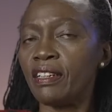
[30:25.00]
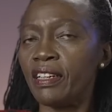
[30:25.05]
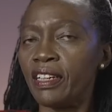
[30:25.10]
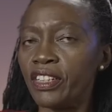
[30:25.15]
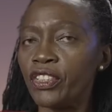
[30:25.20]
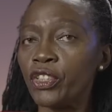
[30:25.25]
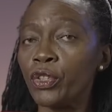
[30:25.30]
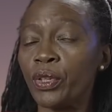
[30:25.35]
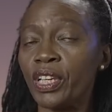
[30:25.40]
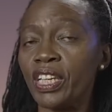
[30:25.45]

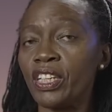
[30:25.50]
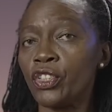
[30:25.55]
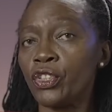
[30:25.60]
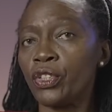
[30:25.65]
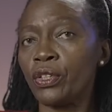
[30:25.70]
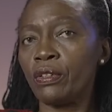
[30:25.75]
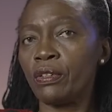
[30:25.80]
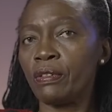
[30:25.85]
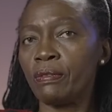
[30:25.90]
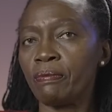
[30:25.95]

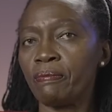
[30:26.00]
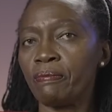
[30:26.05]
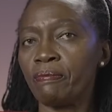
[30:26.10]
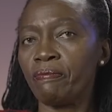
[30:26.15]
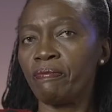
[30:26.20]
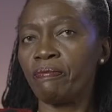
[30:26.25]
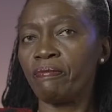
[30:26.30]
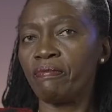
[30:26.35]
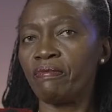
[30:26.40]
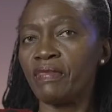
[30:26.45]
education,
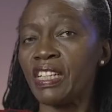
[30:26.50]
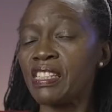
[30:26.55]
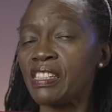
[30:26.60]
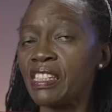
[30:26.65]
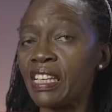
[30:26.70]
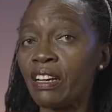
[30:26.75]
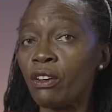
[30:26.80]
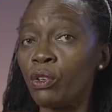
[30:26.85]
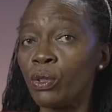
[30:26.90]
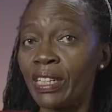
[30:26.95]

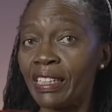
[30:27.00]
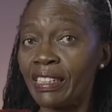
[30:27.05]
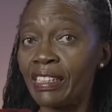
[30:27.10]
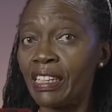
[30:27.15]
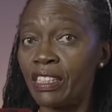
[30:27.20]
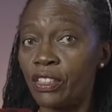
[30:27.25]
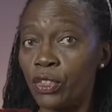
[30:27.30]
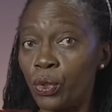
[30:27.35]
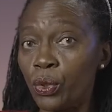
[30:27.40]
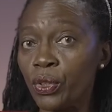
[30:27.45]

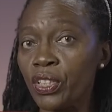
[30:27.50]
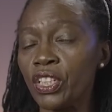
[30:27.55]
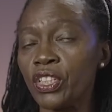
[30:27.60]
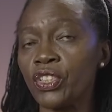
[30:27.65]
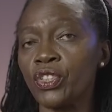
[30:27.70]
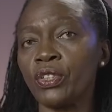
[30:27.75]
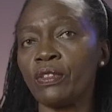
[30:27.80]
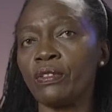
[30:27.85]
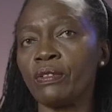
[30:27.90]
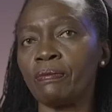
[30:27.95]
secondary
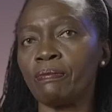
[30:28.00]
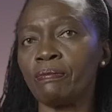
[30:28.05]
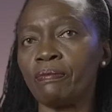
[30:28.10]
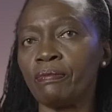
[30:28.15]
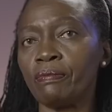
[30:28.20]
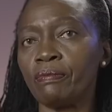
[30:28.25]
education,